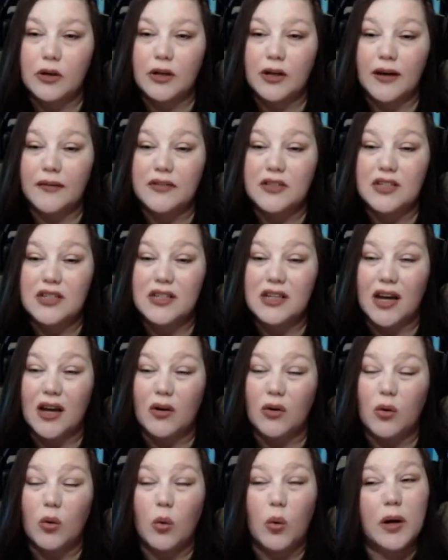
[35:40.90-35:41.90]
we're going to have to dig
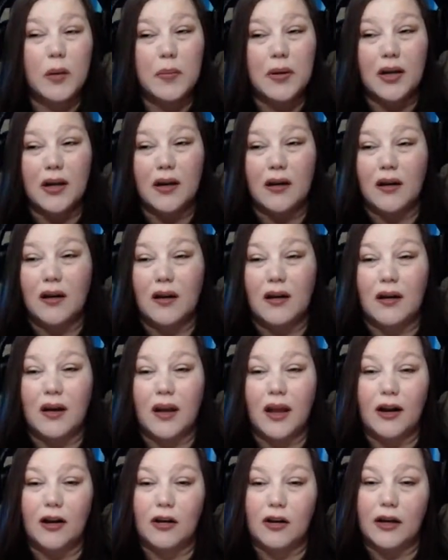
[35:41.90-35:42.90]
out quite a big
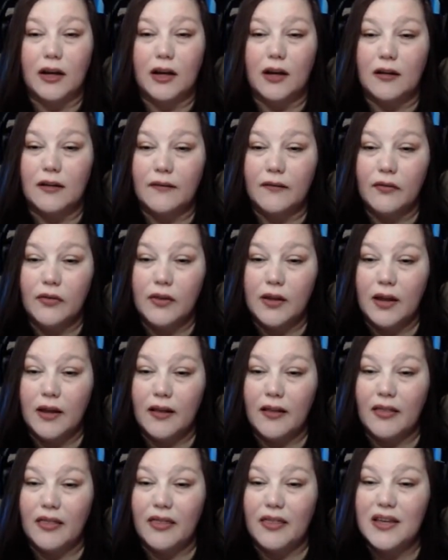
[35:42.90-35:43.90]
area.
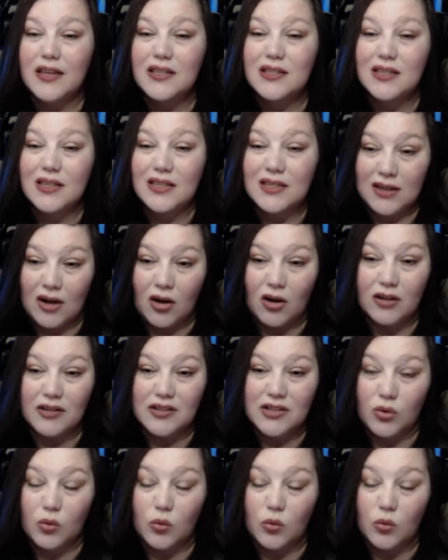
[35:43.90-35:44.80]
This is not